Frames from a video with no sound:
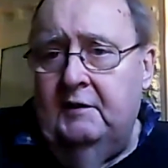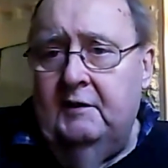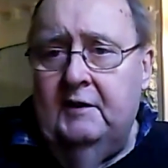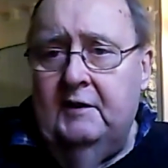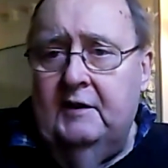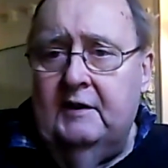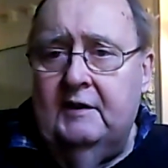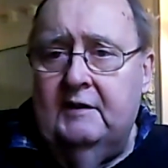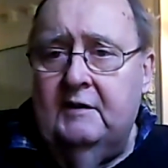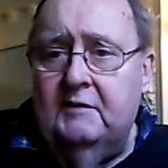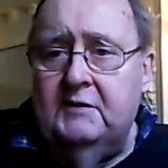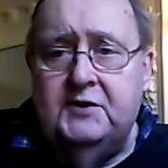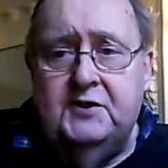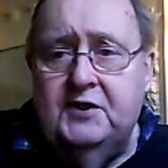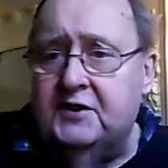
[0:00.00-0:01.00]

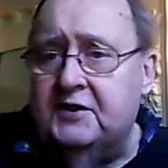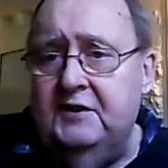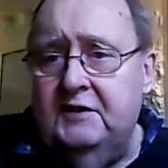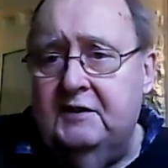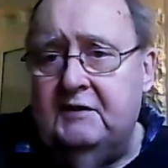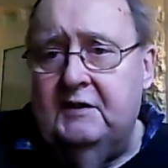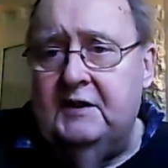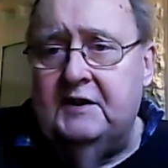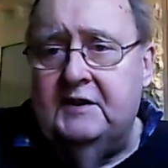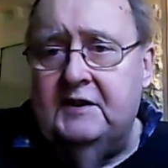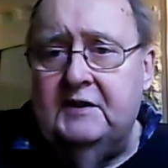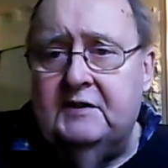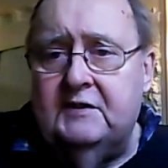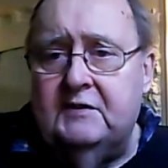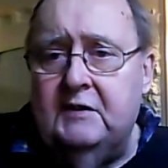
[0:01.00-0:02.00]

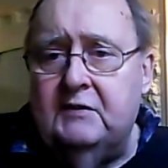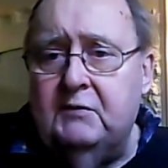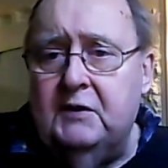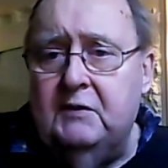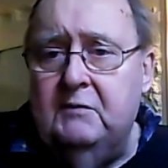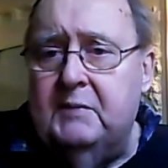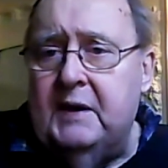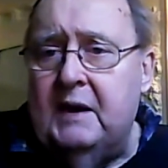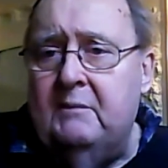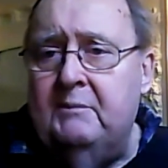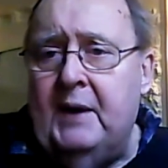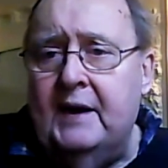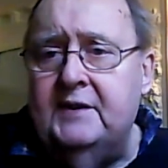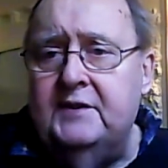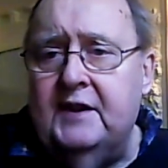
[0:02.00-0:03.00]
It wouldn't be a
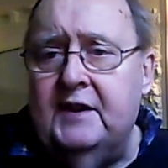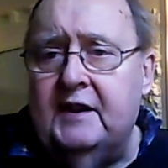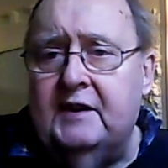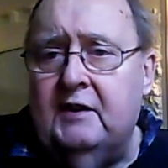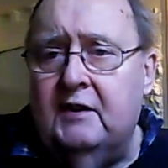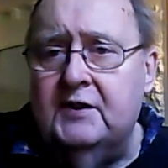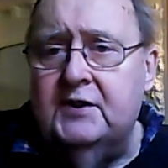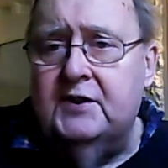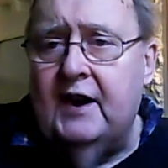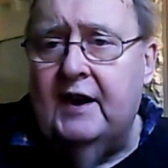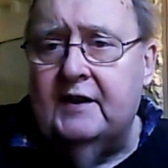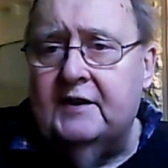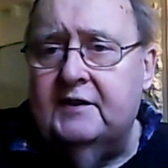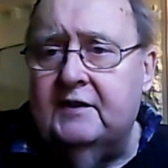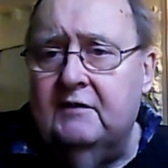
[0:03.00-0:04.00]
binding
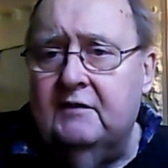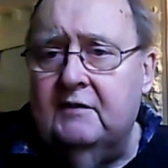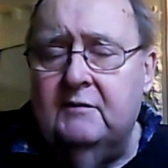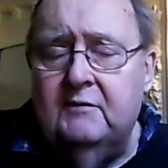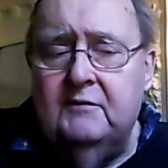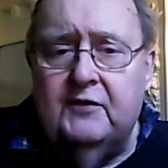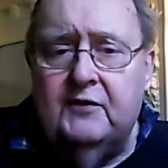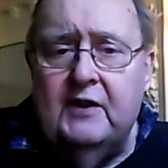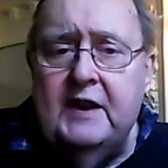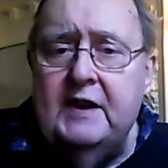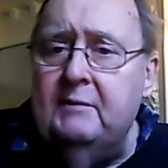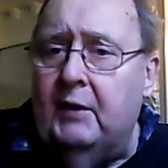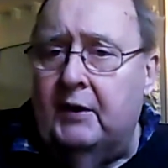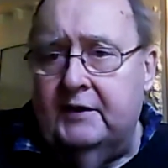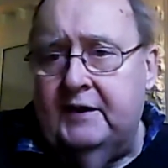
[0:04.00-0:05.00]
contract for
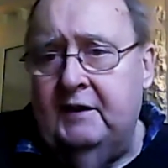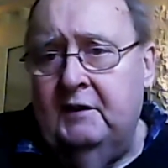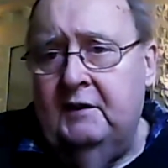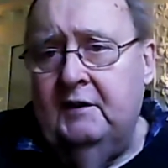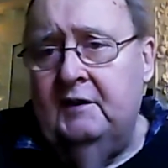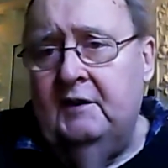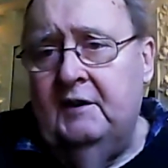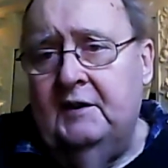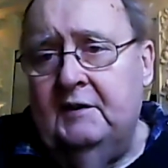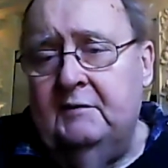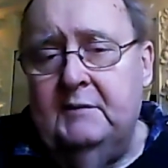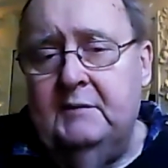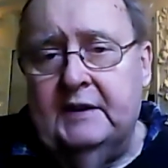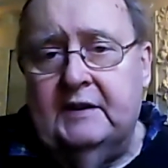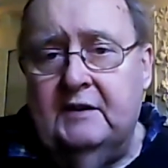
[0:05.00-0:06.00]
anybody,
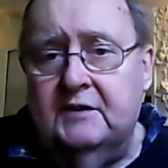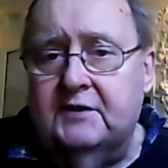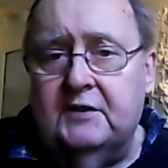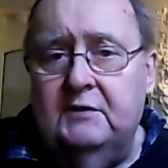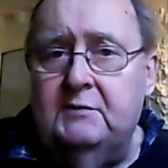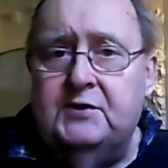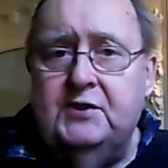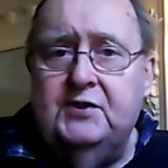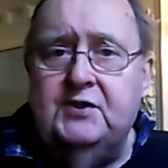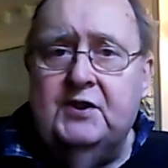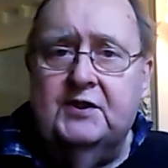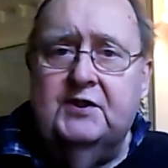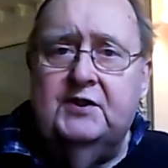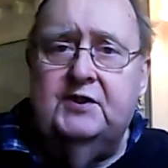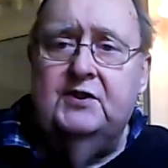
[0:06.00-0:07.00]
because she
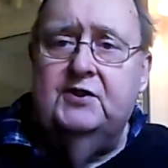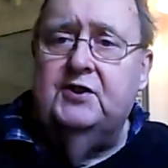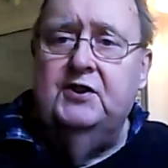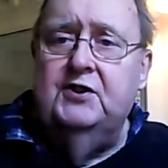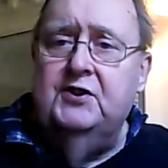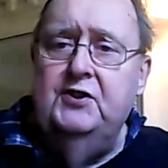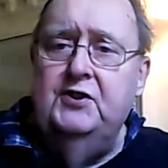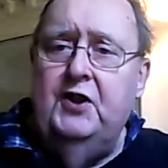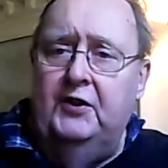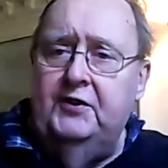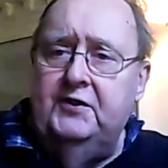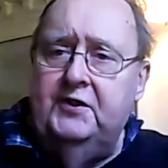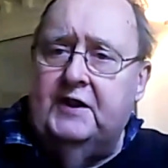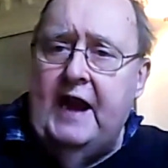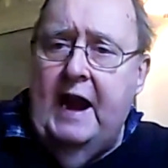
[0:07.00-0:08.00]
is
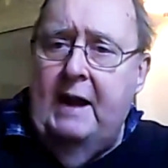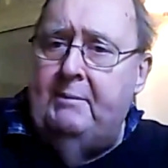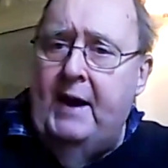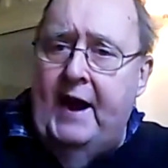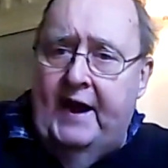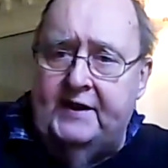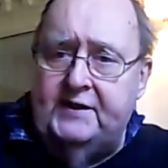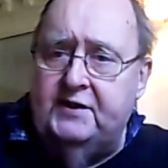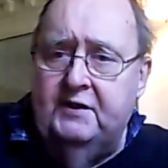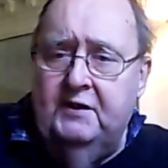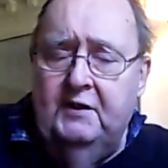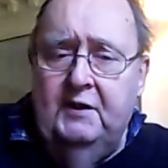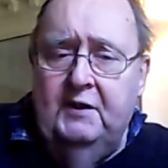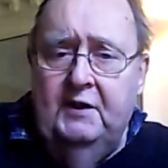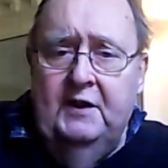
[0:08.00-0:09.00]
non-CAPEX.
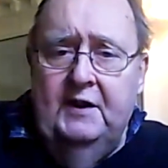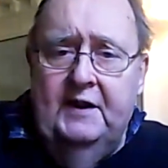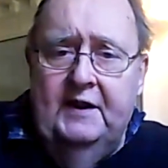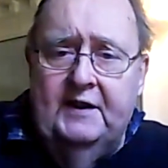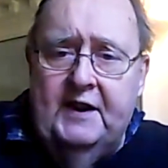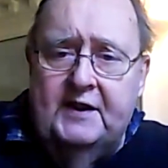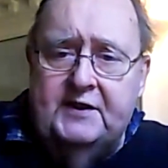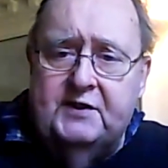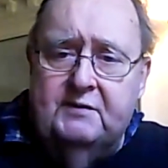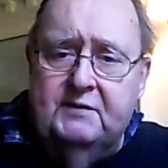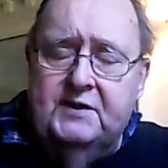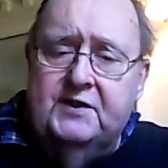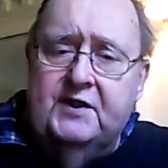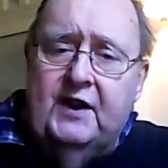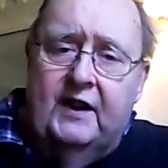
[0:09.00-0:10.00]
And as a
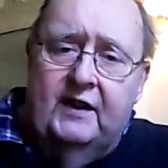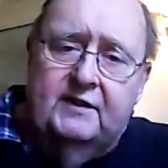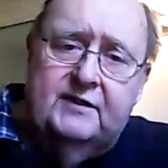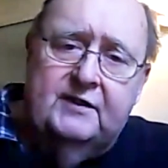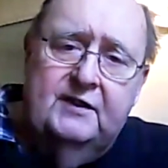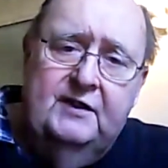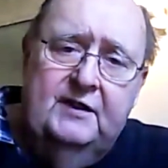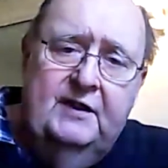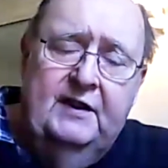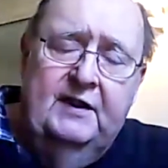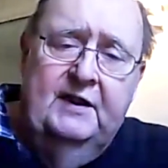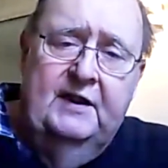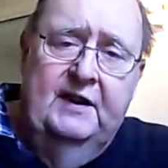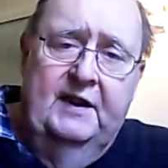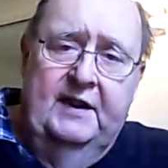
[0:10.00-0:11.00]
result,
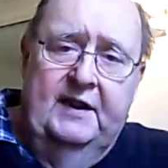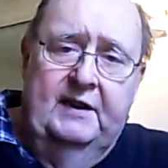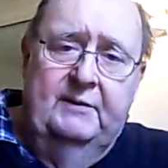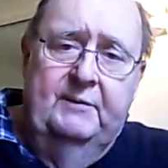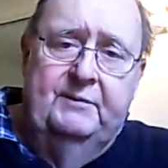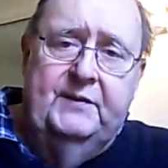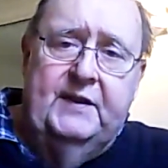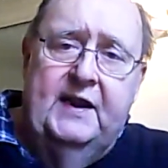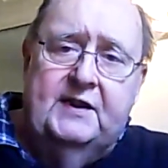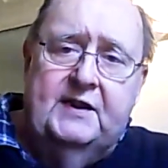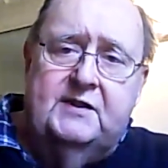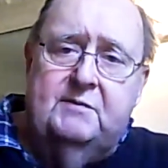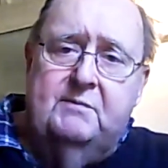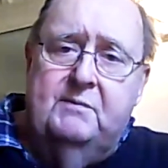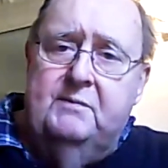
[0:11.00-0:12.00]

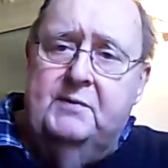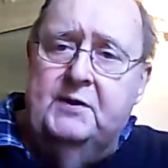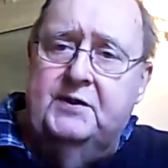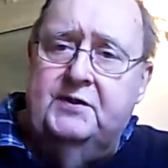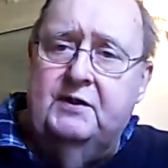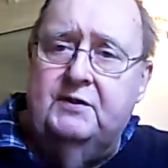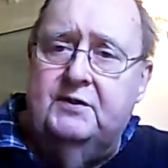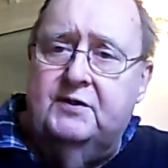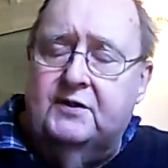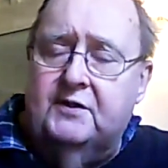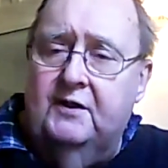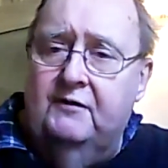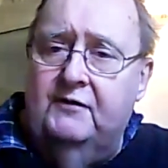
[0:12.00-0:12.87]
it's produced a